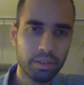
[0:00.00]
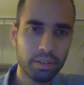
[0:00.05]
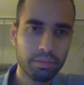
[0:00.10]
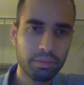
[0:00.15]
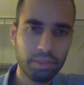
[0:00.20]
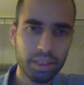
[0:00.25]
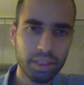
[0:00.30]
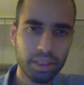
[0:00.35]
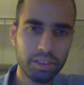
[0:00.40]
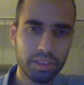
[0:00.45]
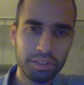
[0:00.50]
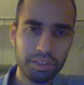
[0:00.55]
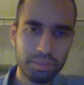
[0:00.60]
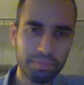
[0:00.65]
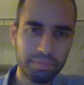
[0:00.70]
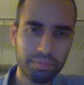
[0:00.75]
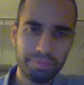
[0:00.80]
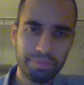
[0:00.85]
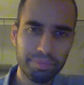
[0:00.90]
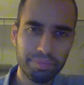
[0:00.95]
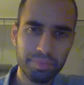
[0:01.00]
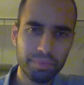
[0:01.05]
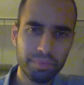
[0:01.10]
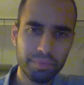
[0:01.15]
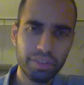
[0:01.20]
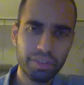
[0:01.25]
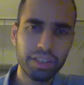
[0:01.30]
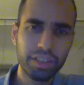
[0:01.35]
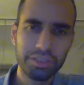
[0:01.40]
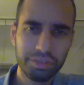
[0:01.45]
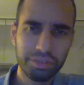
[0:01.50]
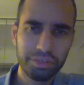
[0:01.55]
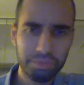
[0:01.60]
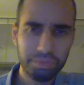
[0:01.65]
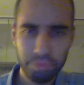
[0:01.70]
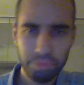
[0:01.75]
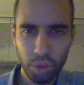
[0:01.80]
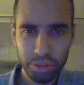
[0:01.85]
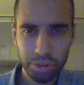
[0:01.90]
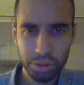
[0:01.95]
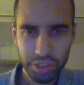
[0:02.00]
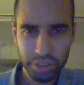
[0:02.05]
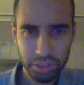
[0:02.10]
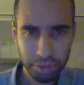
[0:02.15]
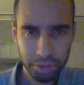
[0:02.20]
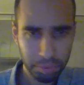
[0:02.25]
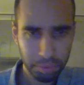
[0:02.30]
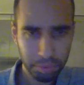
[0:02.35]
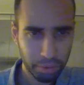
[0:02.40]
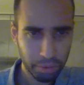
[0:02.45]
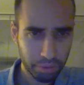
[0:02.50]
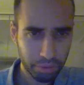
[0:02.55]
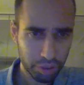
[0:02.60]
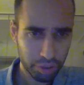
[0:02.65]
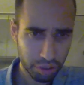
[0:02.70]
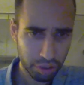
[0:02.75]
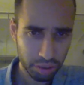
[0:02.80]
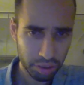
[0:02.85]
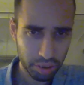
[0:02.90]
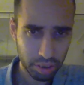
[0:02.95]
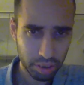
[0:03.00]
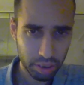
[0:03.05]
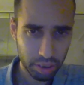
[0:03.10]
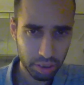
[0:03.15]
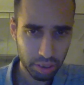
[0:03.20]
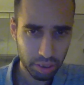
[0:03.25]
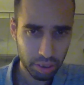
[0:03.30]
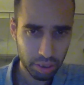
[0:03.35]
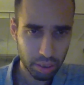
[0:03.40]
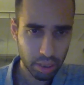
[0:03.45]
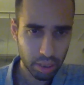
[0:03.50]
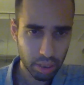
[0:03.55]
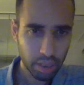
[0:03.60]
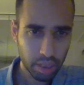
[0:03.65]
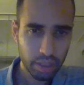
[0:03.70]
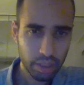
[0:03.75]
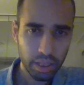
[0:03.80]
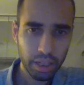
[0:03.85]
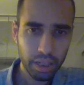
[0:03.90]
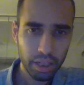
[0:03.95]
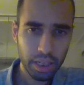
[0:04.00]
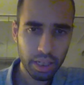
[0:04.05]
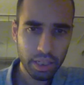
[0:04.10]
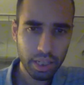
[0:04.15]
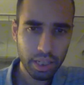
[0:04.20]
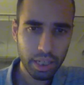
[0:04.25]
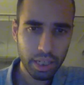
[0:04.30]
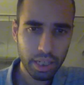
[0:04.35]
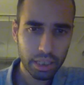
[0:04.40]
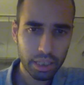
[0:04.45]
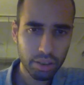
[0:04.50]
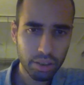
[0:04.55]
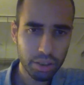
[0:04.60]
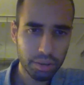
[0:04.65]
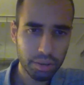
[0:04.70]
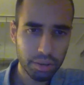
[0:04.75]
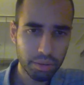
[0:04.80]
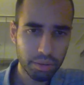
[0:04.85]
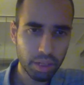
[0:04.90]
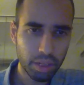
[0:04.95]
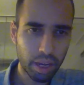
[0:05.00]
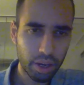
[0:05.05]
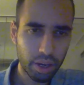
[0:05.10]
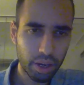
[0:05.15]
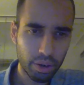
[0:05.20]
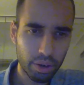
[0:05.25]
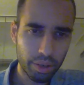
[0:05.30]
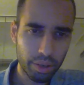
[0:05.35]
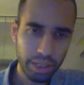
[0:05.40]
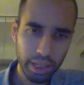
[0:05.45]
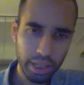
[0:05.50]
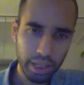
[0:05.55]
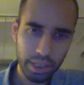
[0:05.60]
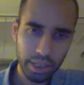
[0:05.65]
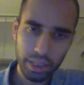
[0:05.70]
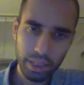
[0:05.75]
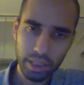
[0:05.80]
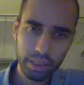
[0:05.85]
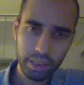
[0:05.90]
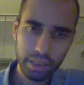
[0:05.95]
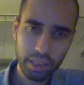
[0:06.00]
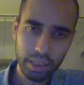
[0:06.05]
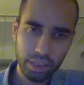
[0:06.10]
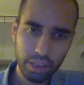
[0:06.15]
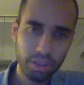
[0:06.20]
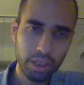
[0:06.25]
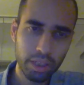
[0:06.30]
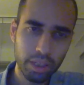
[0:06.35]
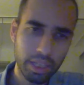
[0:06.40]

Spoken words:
But it feels mostly superficial. It could. Oh yeah, it could.